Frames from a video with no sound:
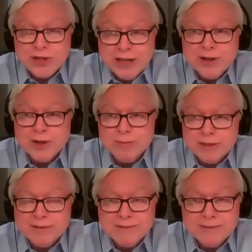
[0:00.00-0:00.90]
year,
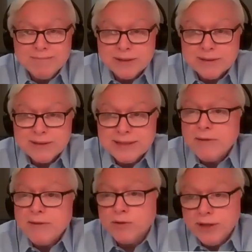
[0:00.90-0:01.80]
but
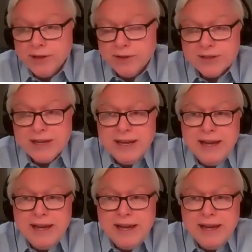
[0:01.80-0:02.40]
several years.